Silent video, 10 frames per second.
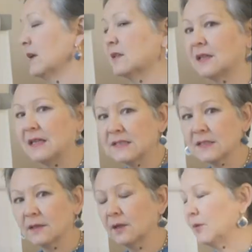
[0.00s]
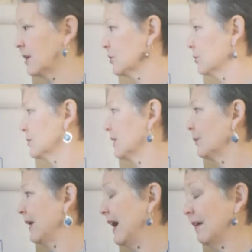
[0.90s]
So last time I talked about the
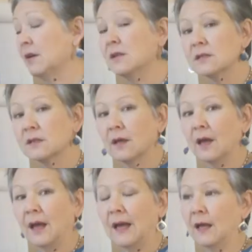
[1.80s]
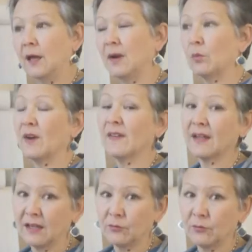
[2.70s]
parent and where that
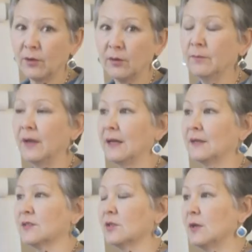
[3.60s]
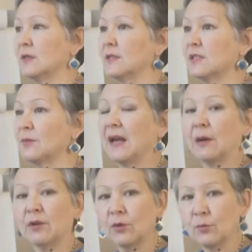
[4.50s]
came from, and some ideas about how
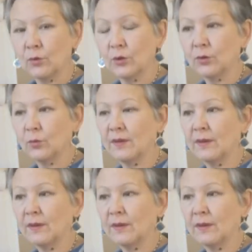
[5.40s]
we can work with